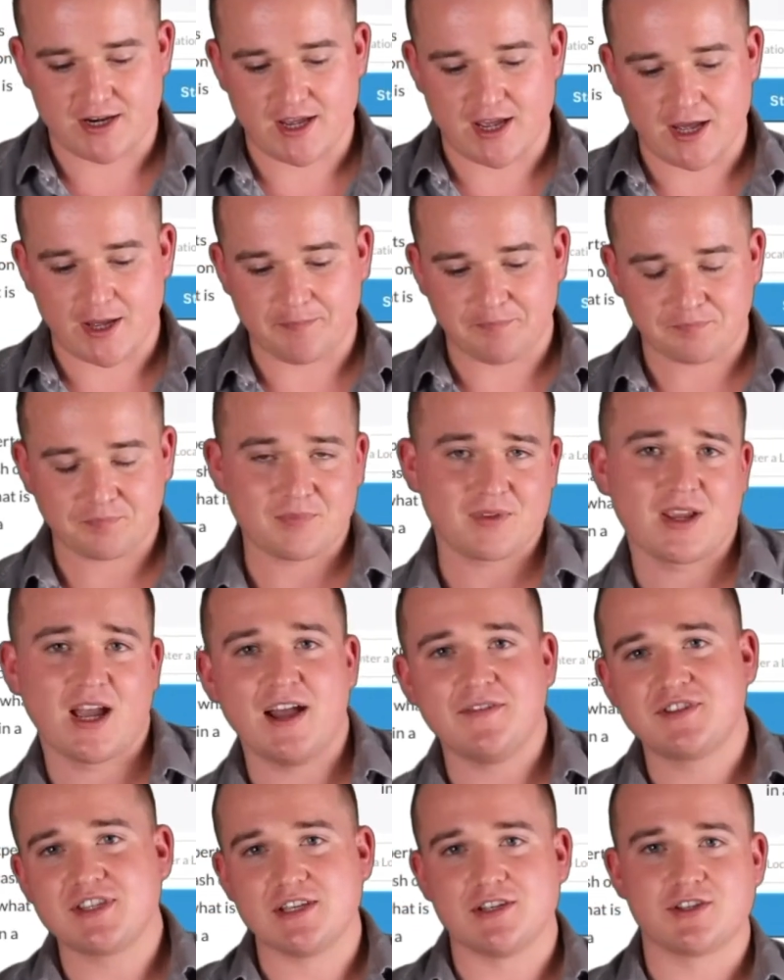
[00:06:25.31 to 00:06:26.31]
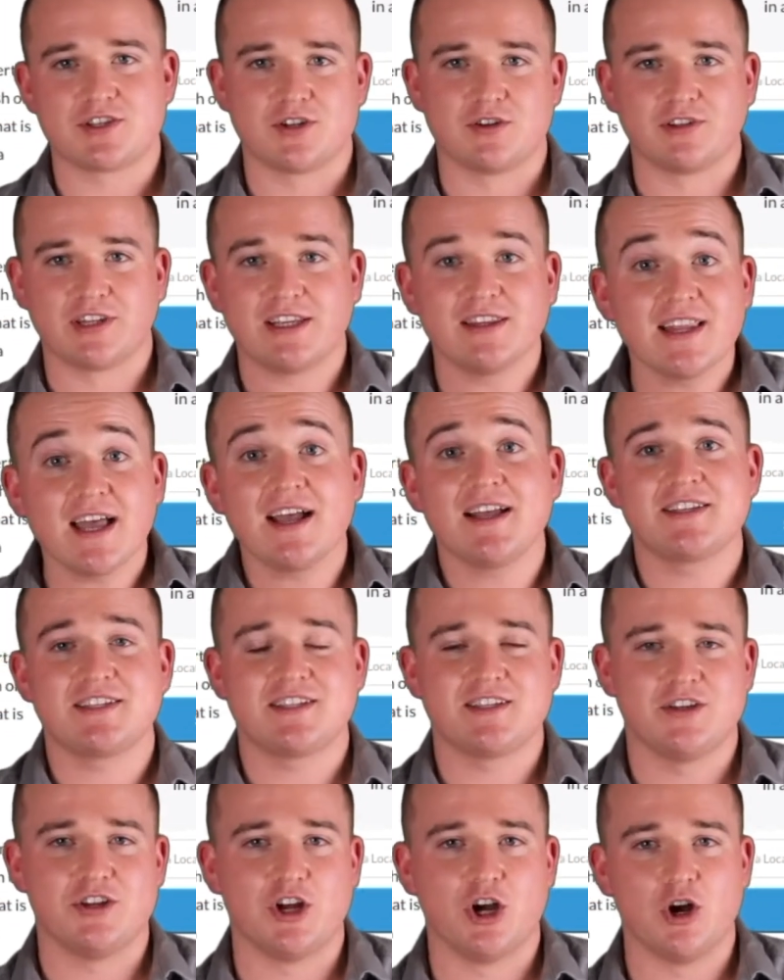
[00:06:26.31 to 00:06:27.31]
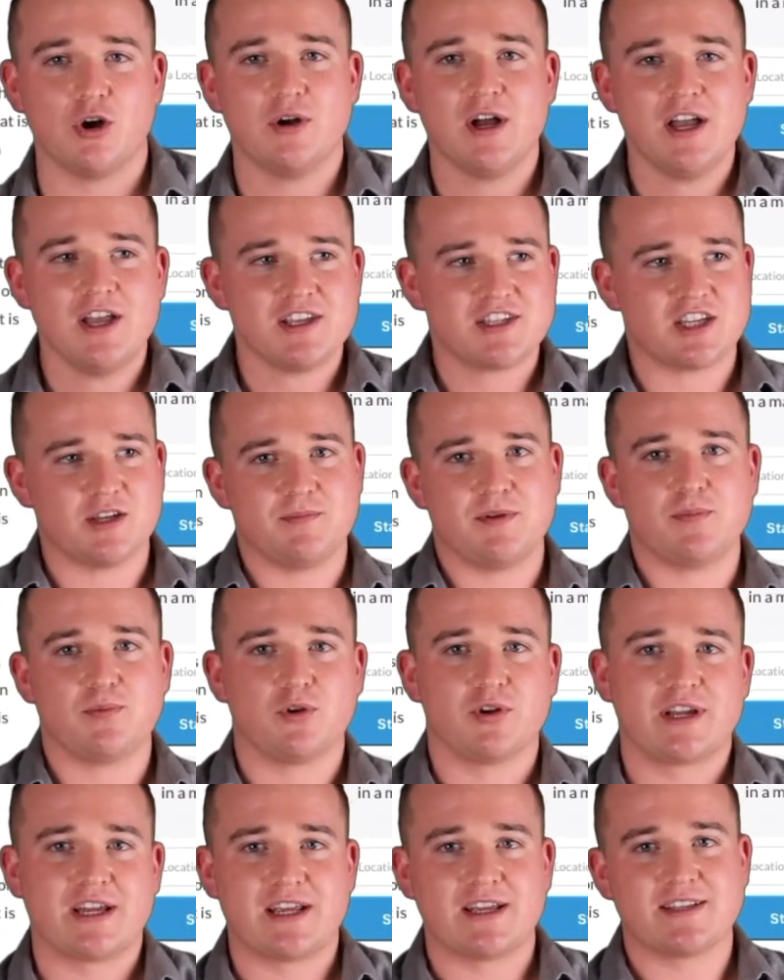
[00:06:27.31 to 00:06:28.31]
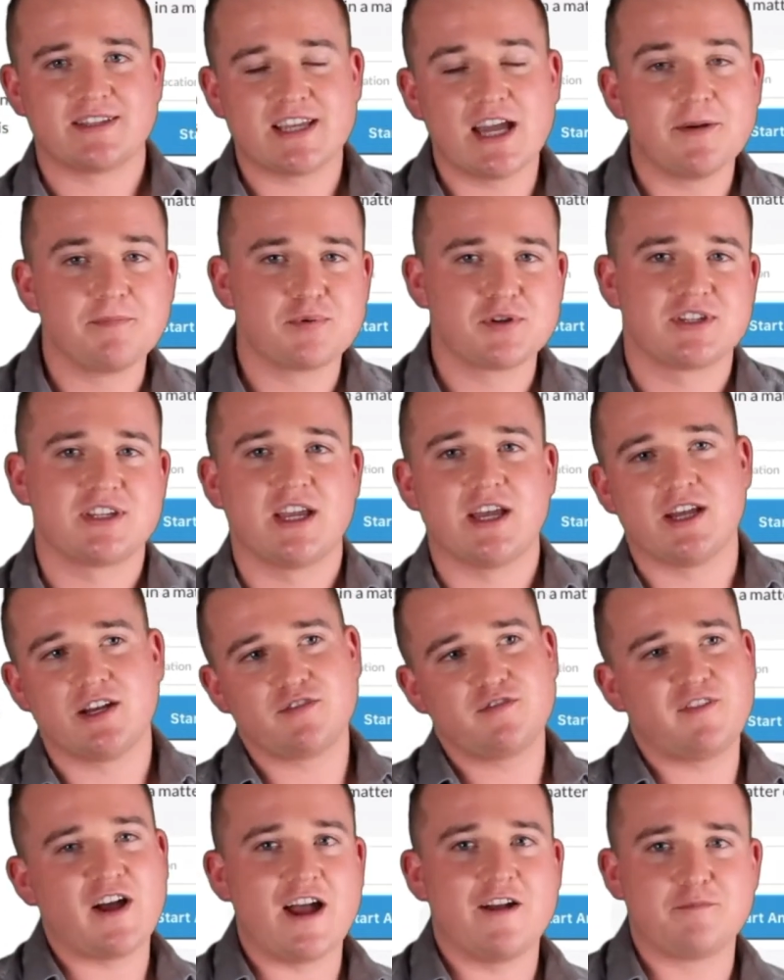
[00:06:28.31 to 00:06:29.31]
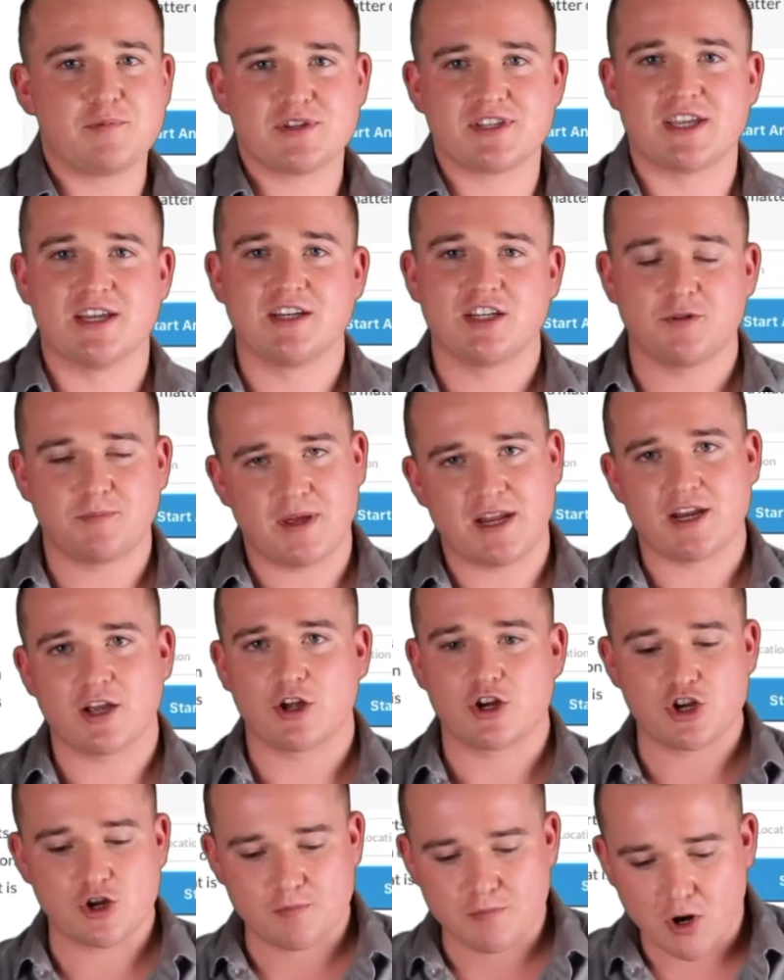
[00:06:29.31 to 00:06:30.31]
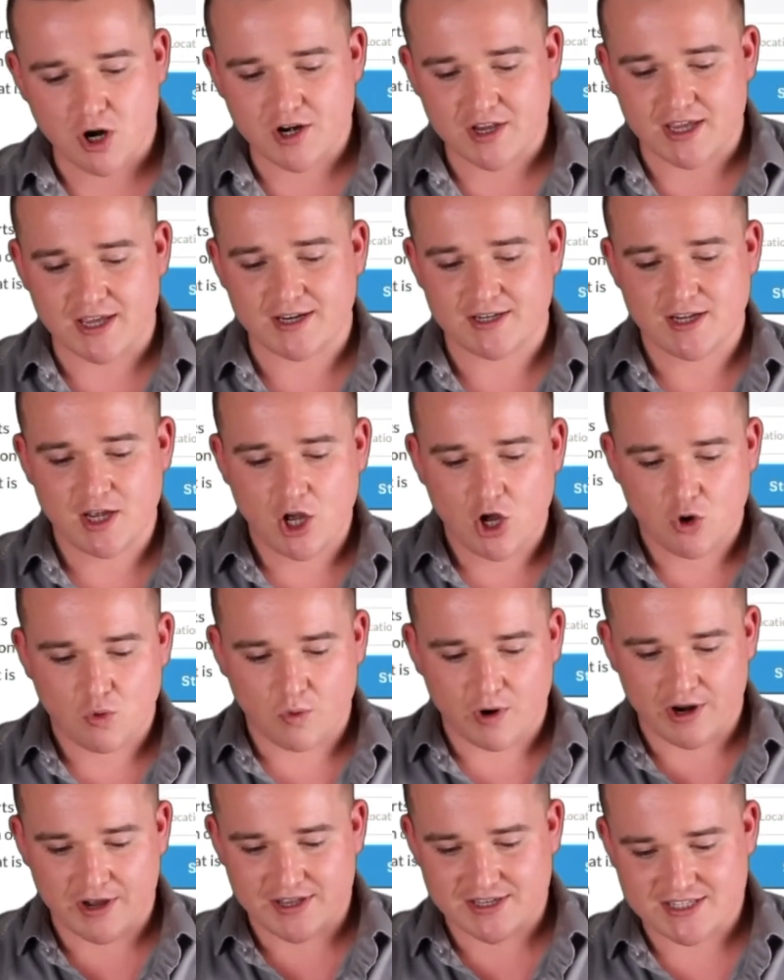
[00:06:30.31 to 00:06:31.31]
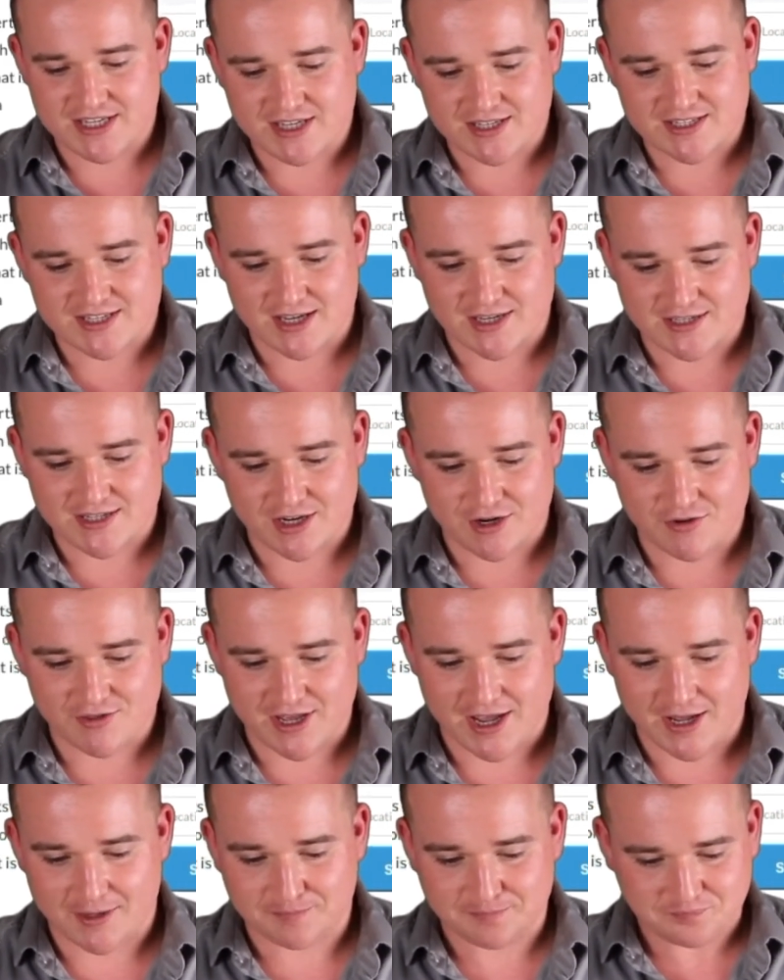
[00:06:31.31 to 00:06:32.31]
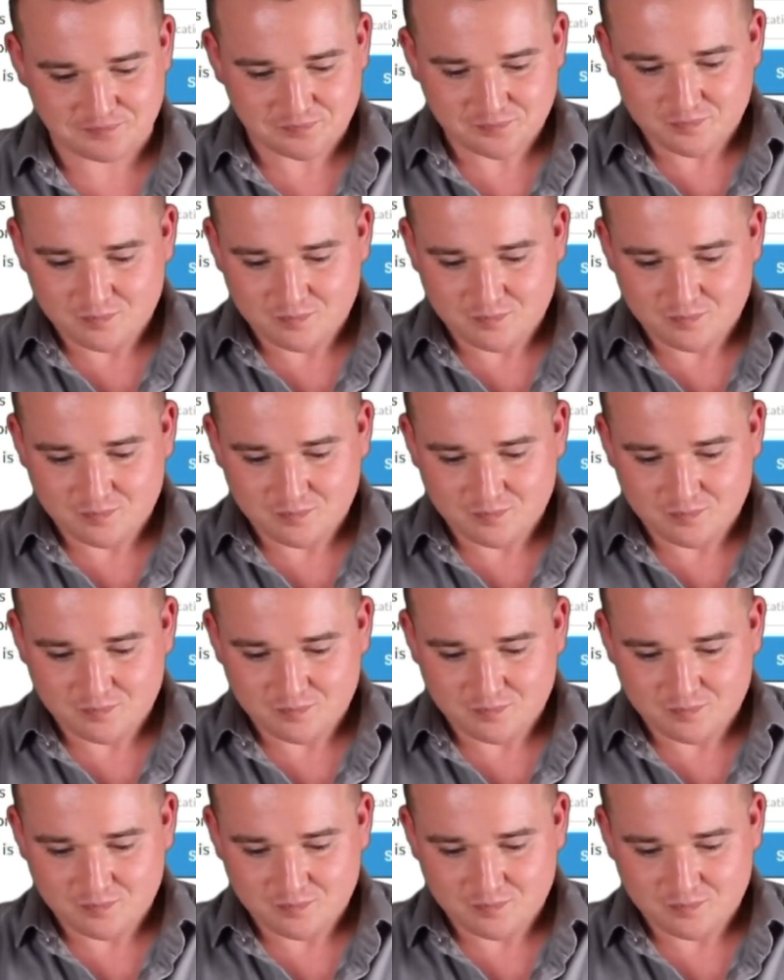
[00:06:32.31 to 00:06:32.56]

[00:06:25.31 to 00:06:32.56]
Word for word: And I've seen certainly less, you know, some people are getting ten percent, five percent, depending on your market, whereas it says here that